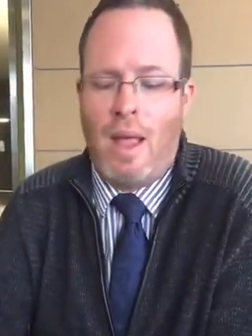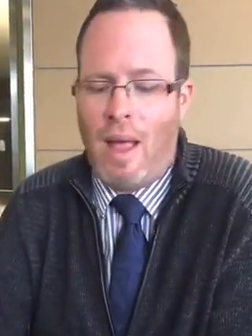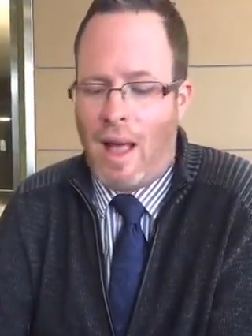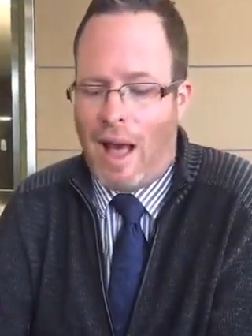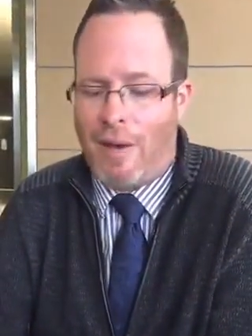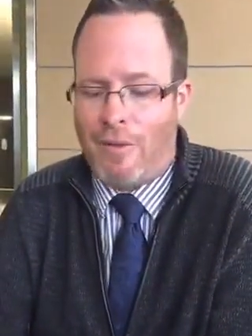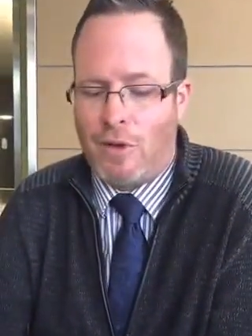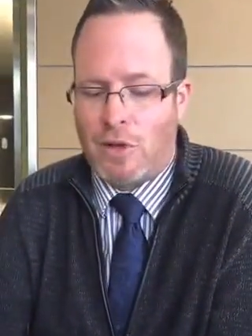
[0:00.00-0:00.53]
Mm
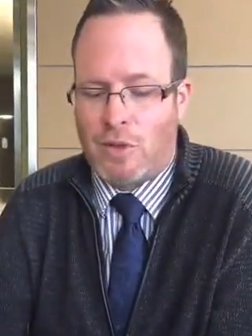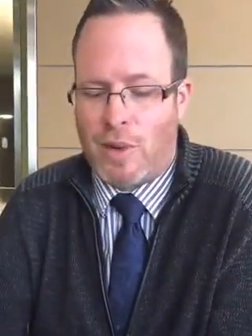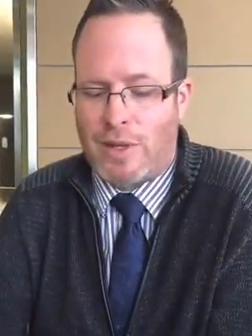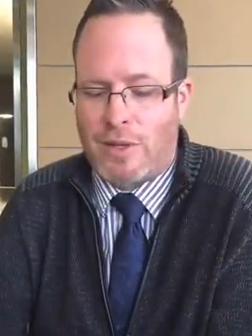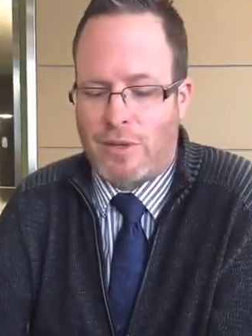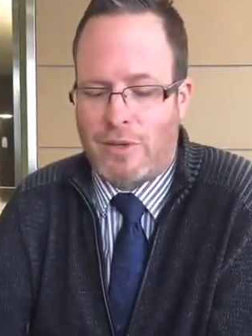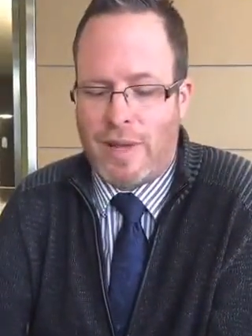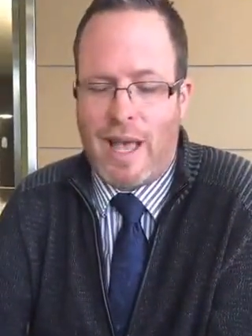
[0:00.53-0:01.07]
-hmm. I've used
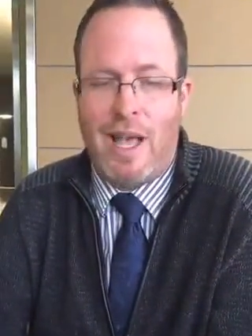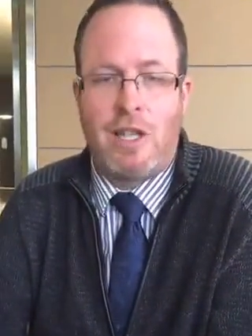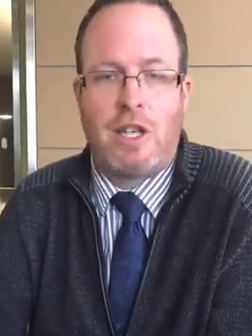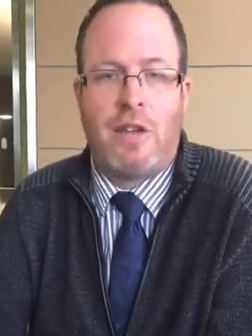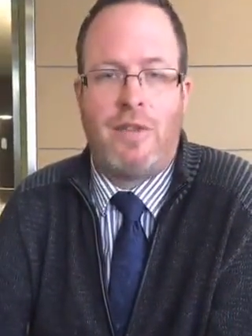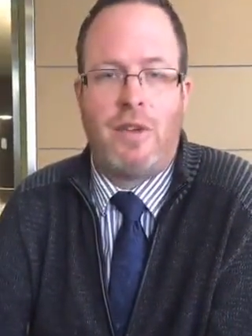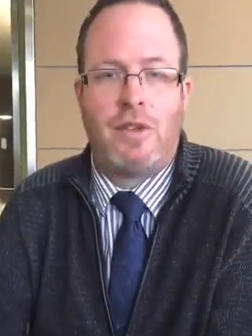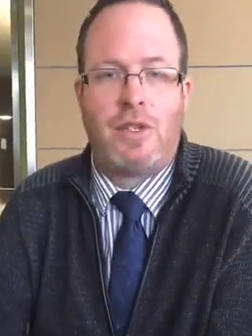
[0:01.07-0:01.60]
Raiser's Edge,
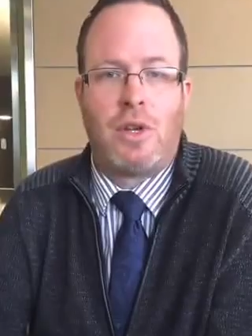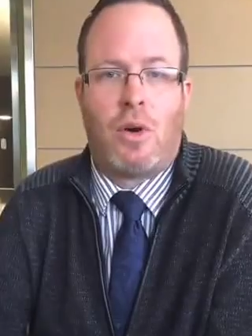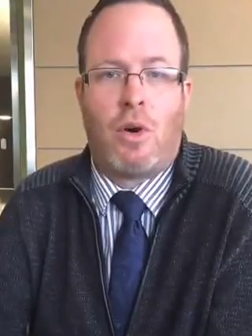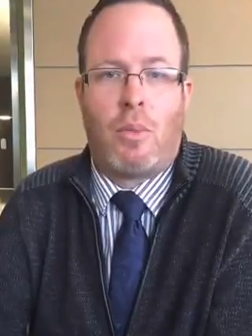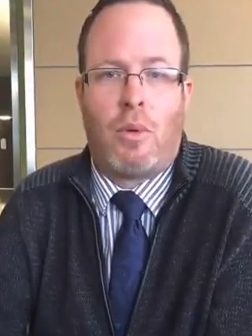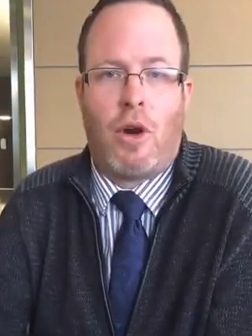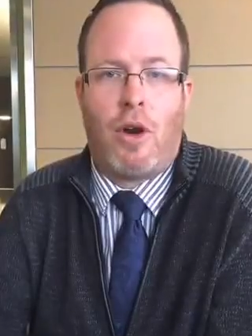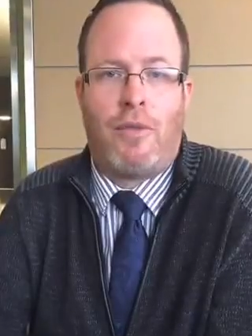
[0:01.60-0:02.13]
I've used
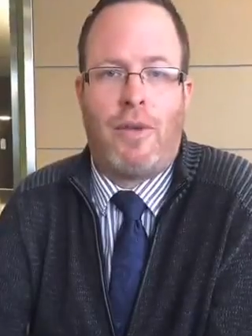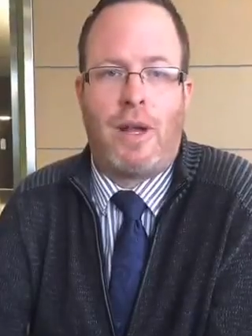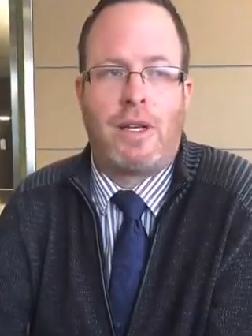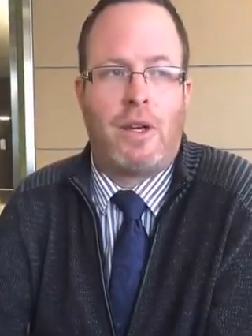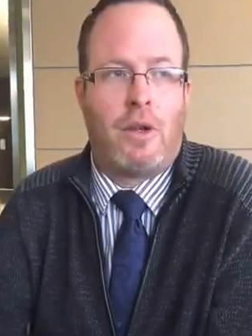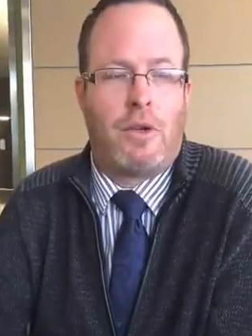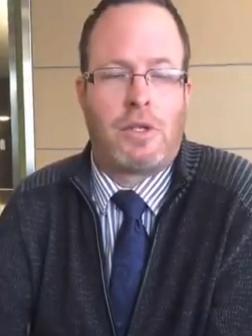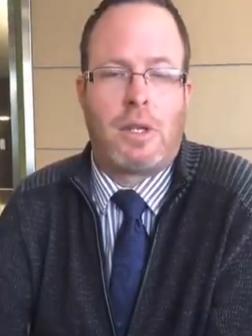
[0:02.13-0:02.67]
Donor Perfect.
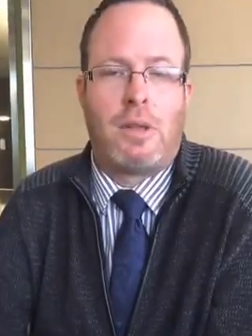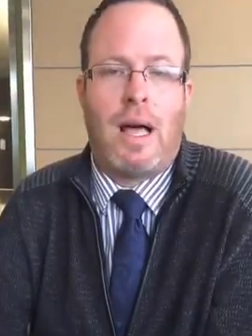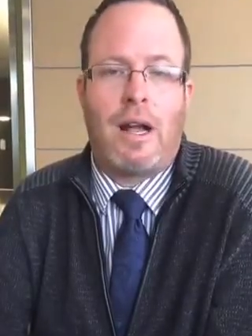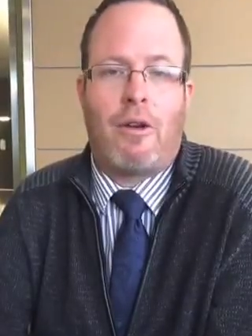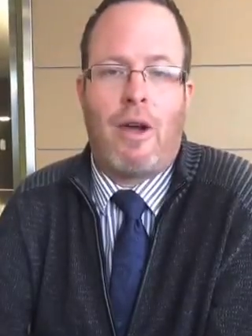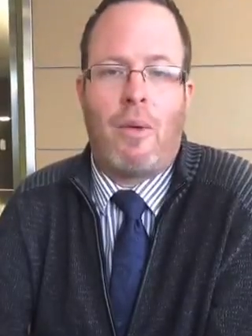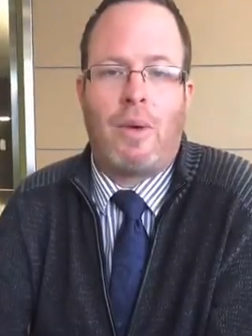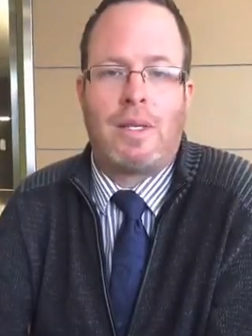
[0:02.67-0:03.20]
You know, there's a lot
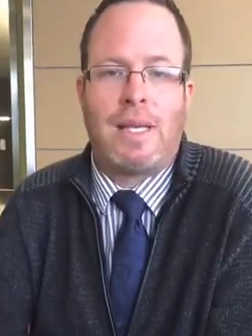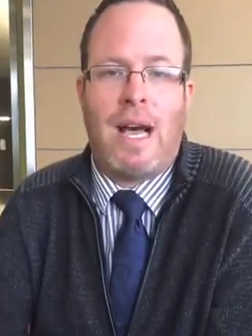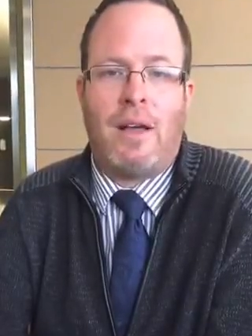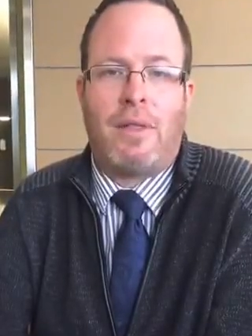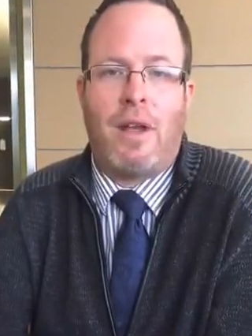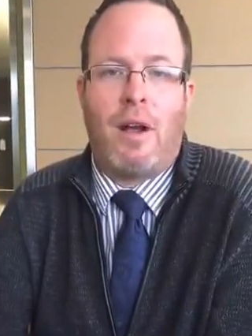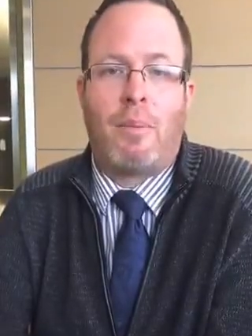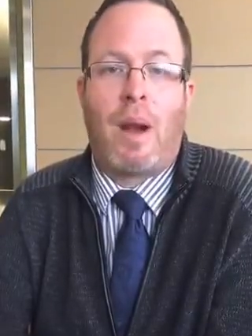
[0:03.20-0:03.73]
of great ones
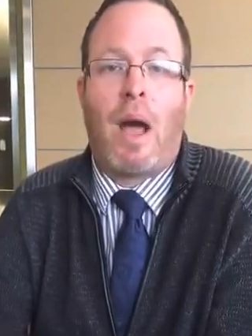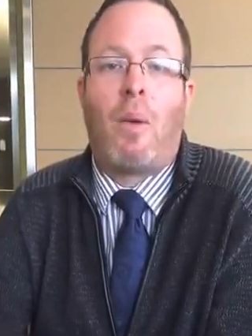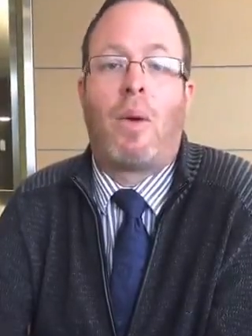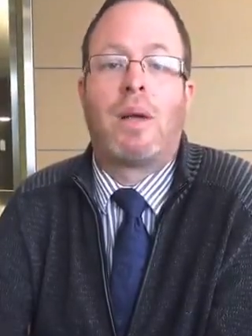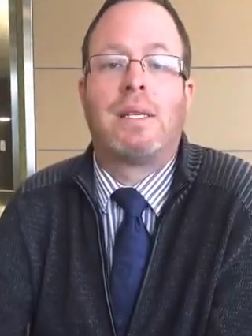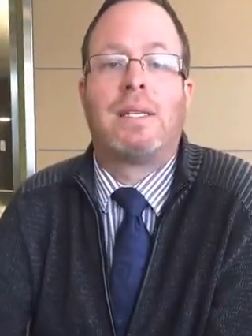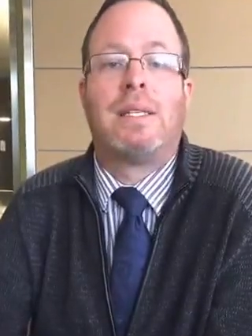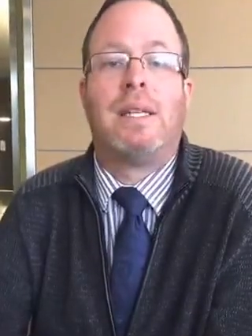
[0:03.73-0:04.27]
out there, but I
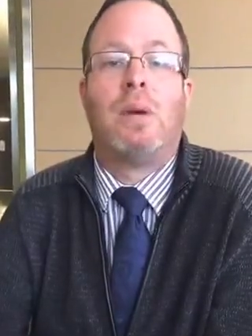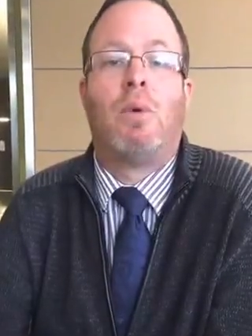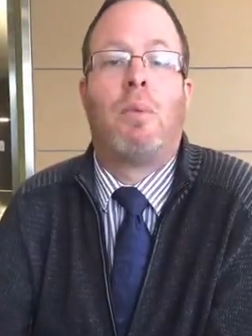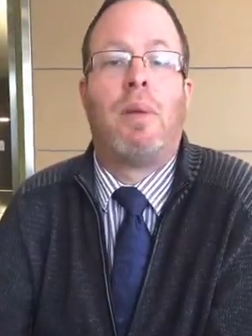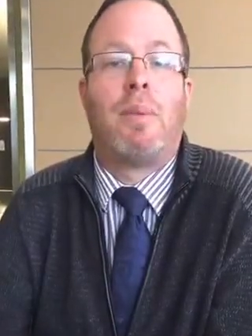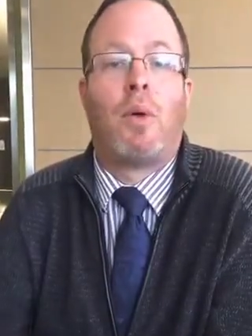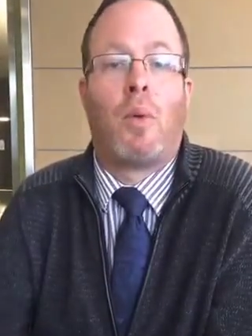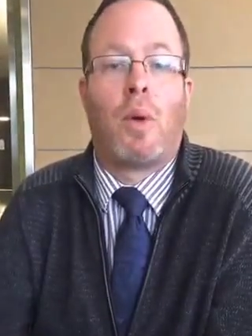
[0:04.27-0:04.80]
wanted to see
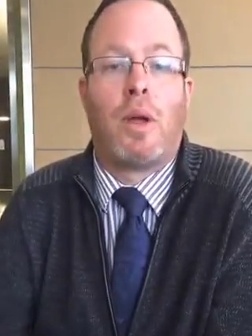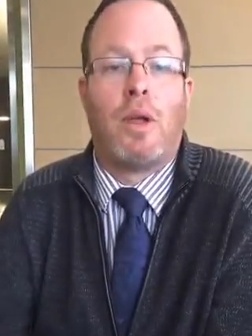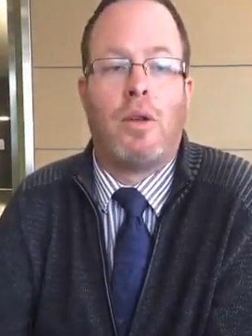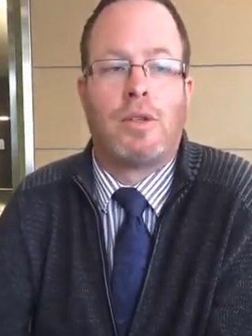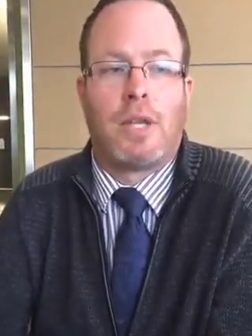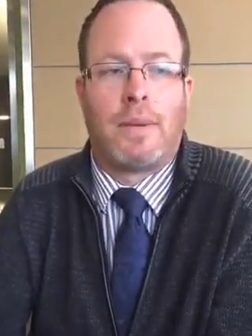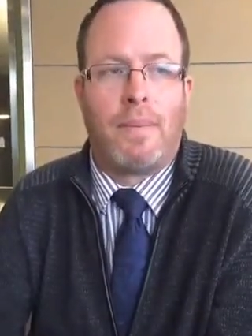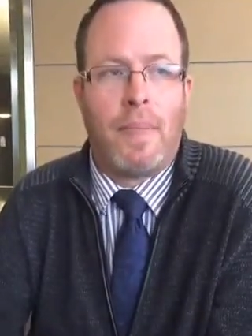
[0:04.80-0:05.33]
what people were
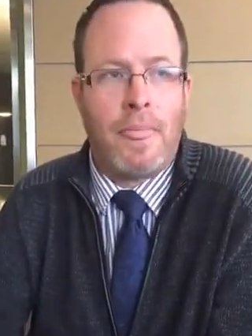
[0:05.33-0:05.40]
using.